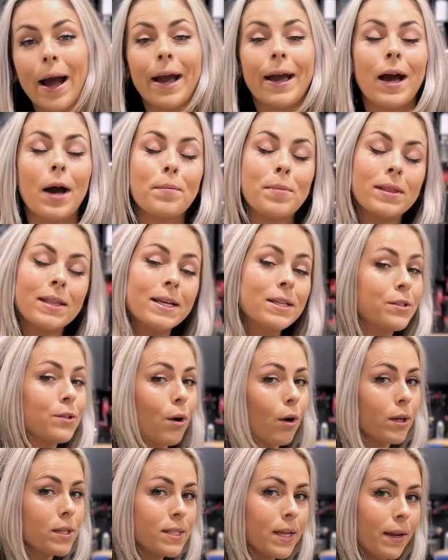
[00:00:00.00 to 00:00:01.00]
I got my laser
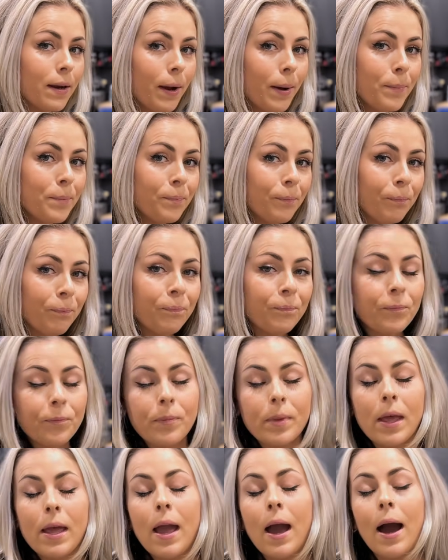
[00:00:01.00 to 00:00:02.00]
all set up.
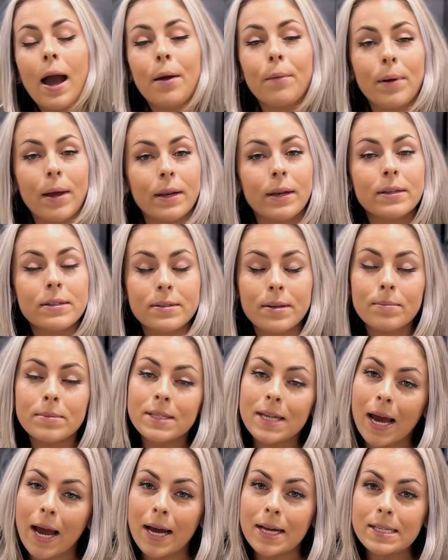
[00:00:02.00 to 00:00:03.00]
I ran some
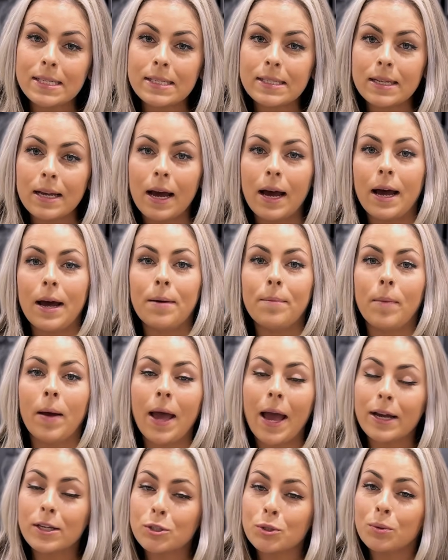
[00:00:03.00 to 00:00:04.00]
tests.
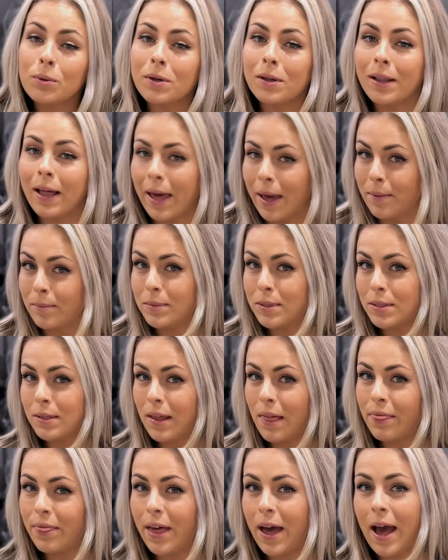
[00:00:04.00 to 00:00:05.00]
XTOOL claims
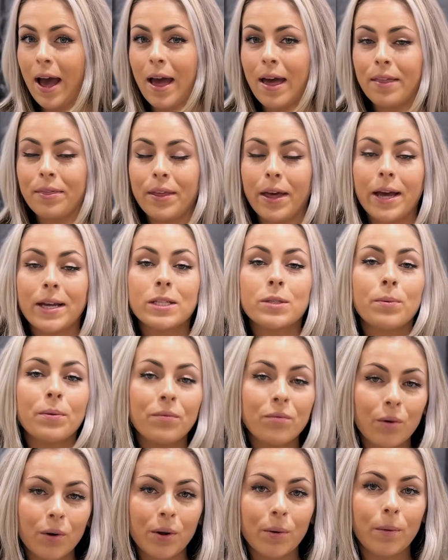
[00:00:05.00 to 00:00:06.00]
that the
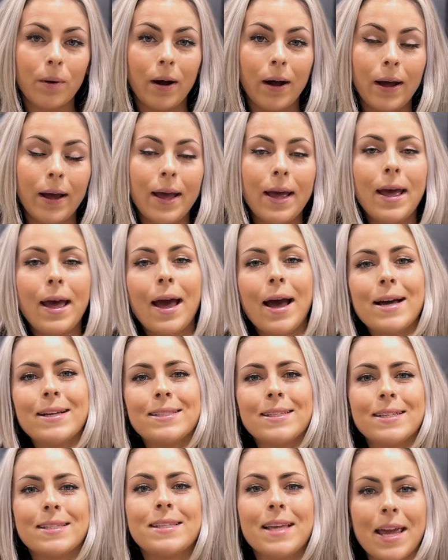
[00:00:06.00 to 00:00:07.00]
S140 watt
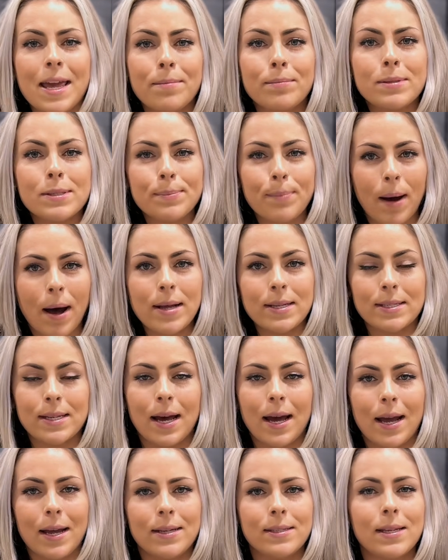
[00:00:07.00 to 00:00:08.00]
has the same spot
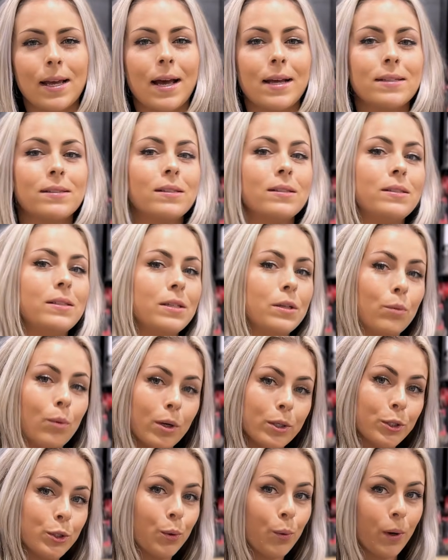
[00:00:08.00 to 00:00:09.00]
size as the
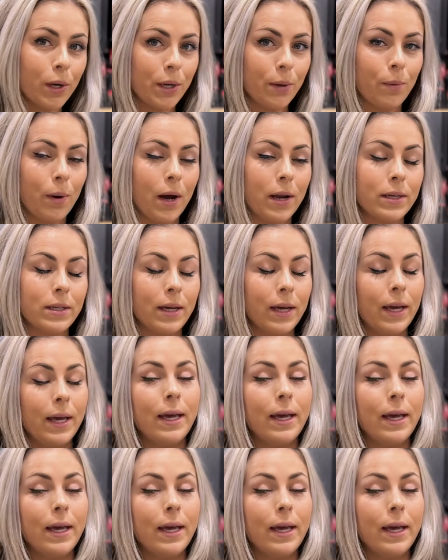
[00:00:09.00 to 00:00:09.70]
D120 watt.